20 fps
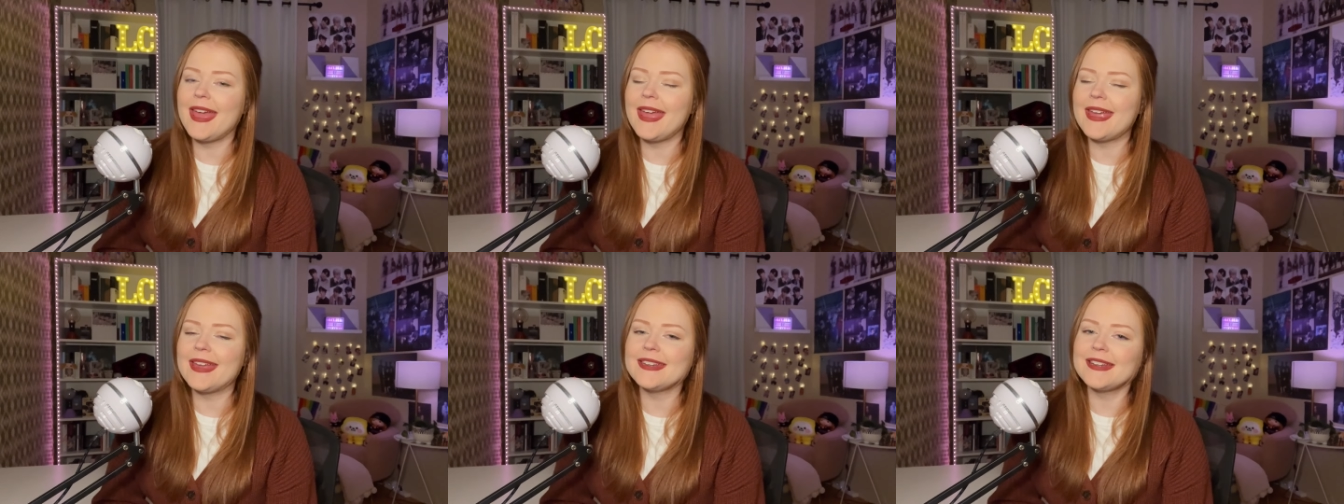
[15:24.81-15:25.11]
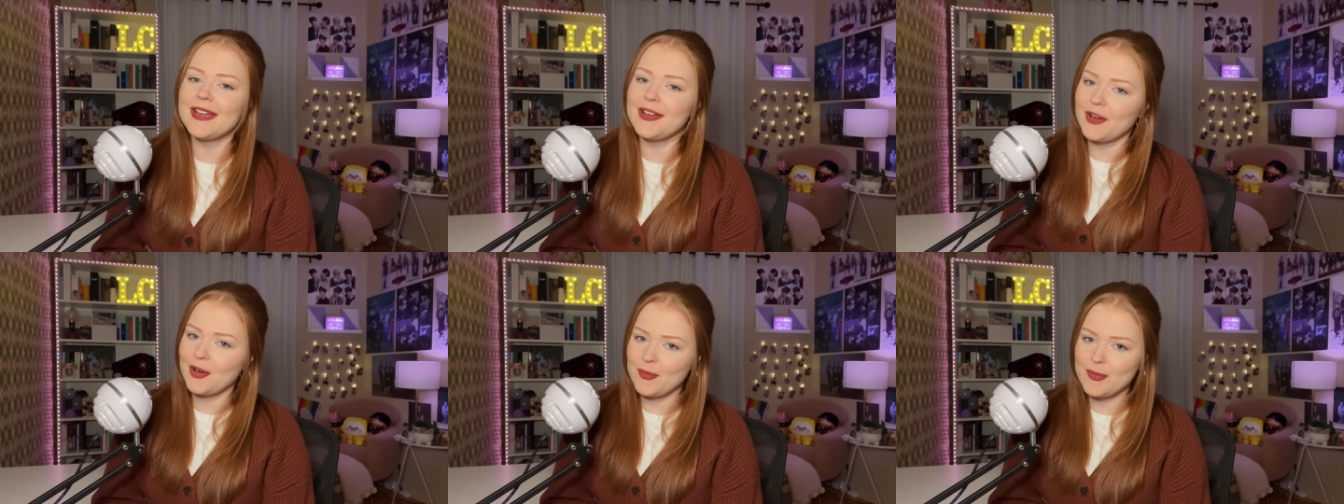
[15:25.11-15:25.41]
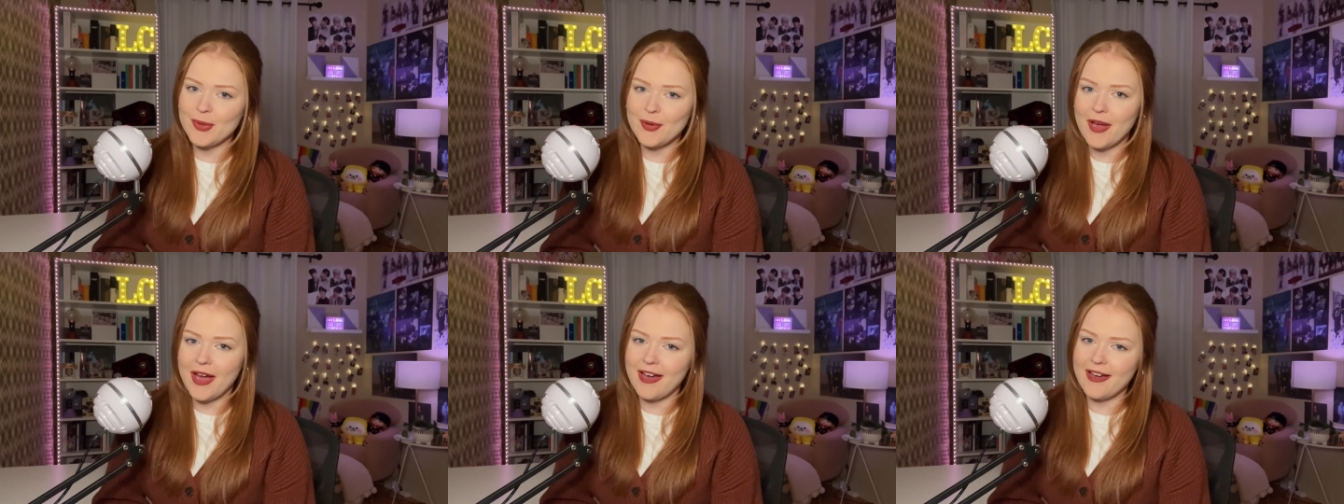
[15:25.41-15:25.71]
and I
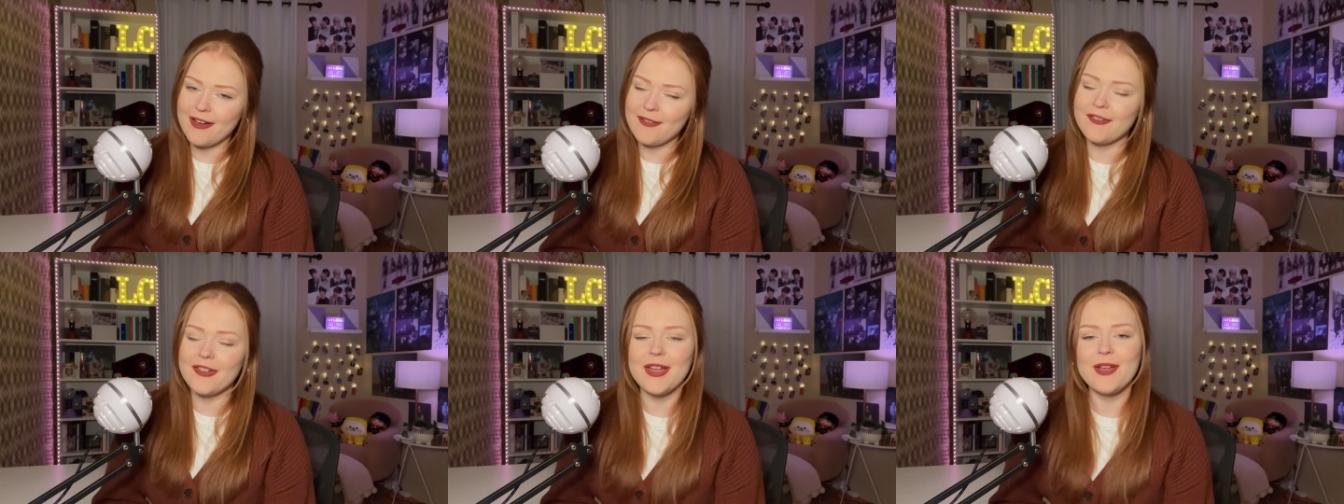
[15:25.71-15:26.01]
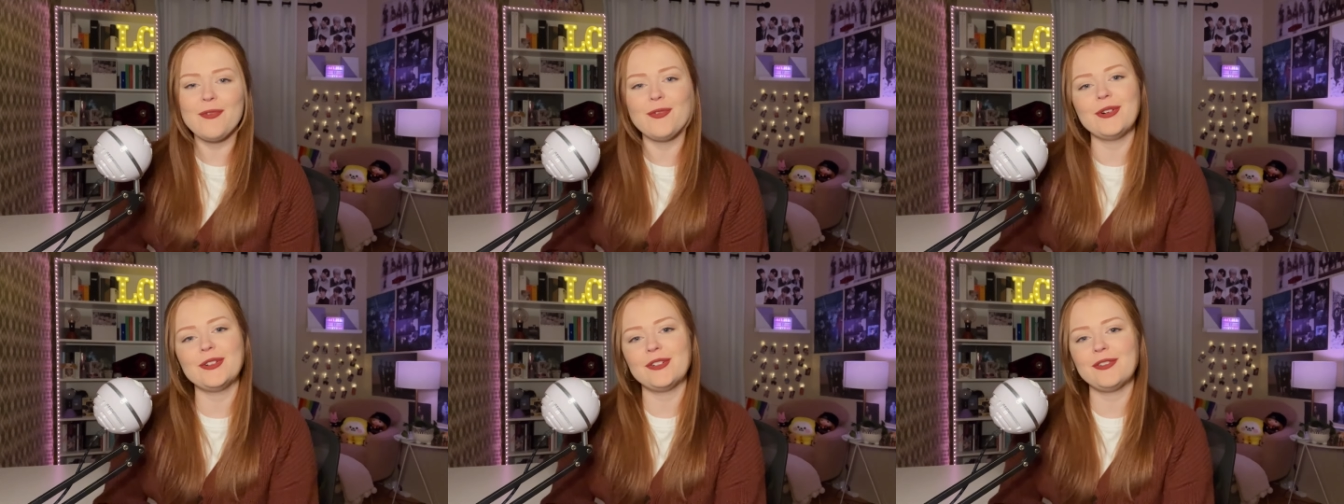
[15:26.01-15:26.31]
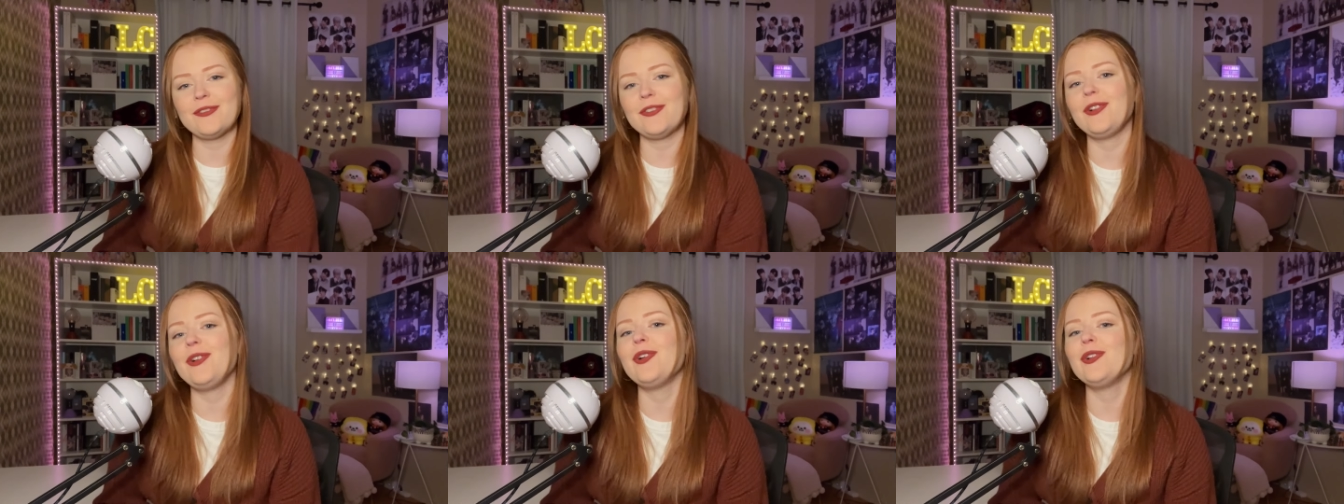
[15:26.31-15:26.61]
hope you have a
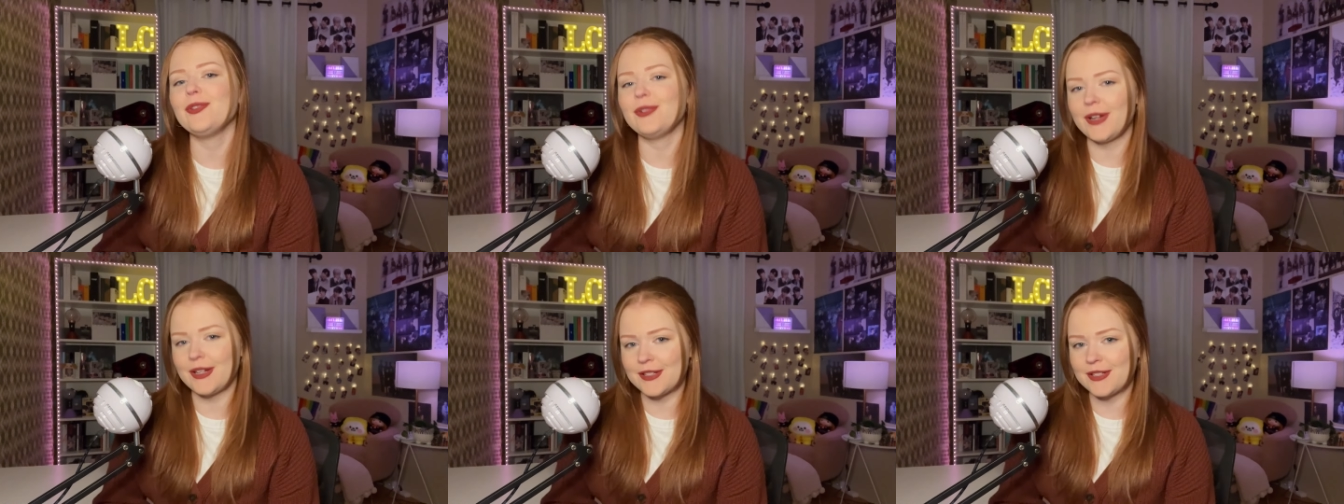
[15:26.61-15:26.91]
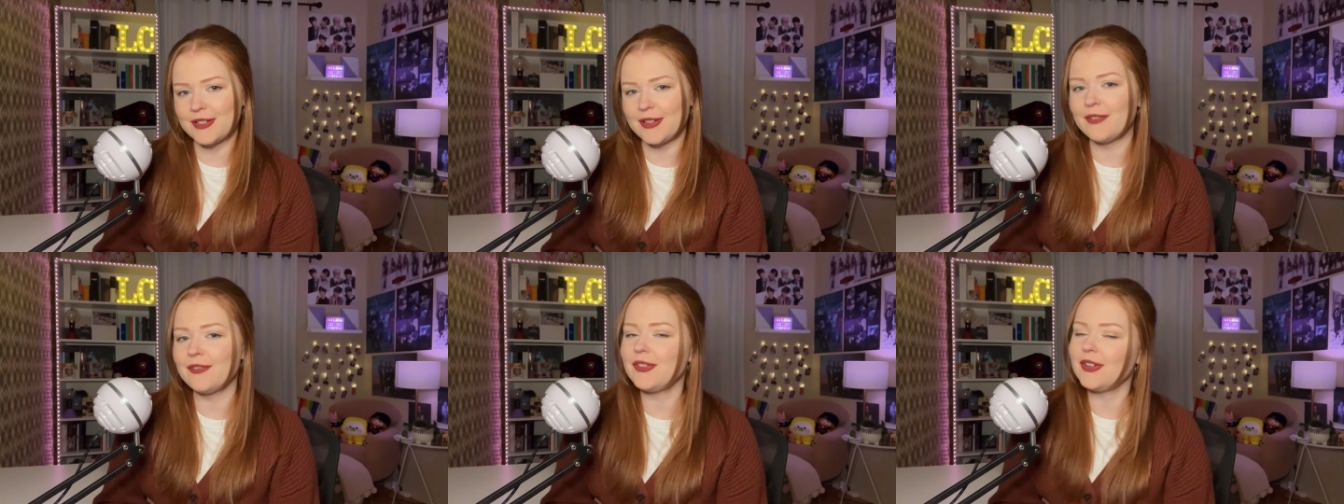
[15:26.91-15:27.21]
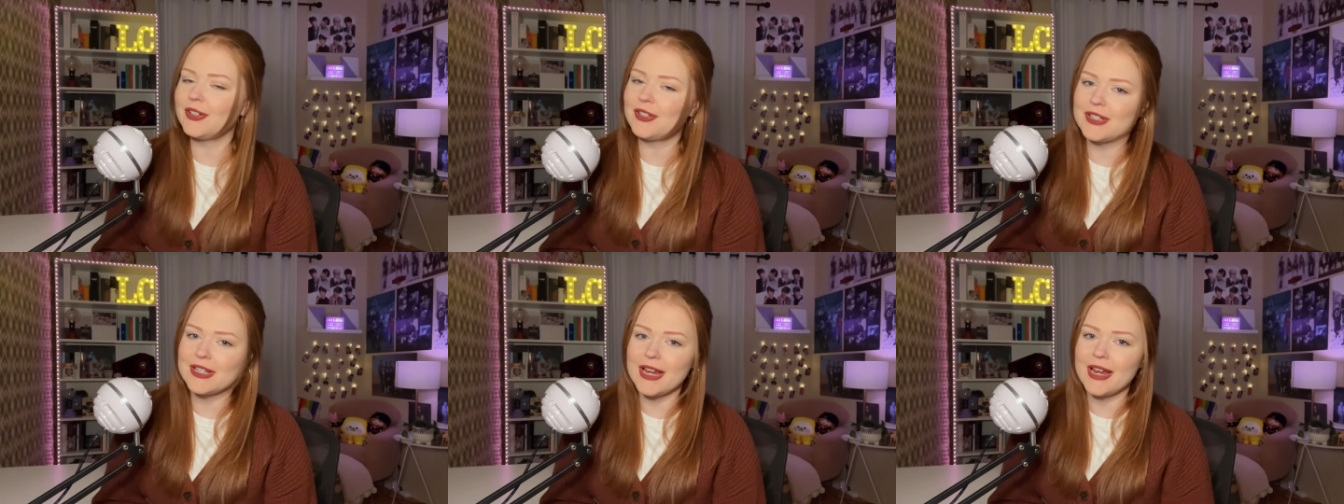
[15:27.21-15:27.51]
wonderful rest of
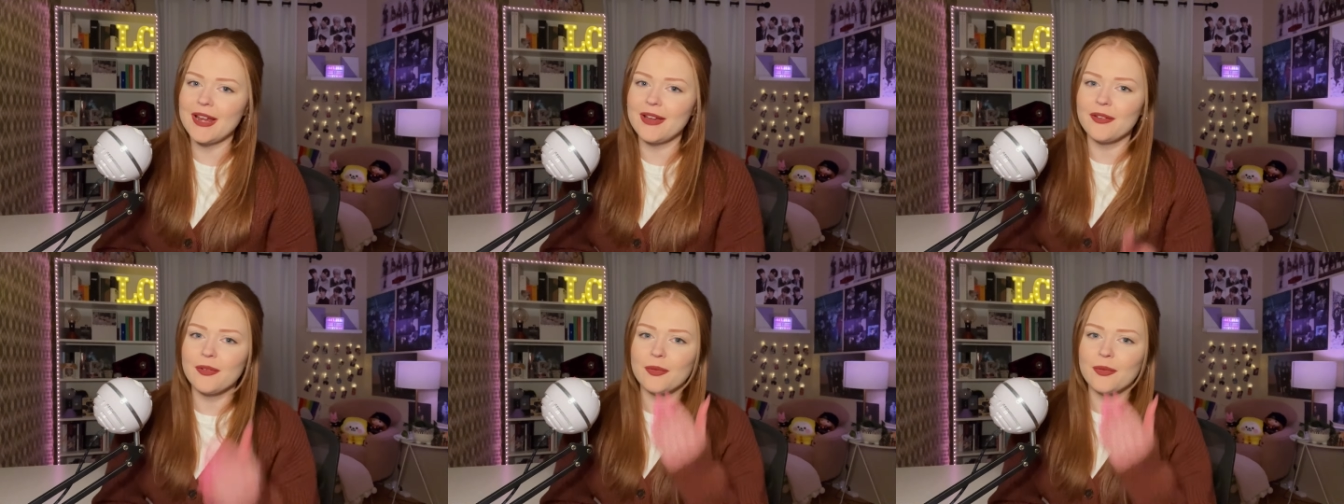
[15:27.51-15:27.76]
your day.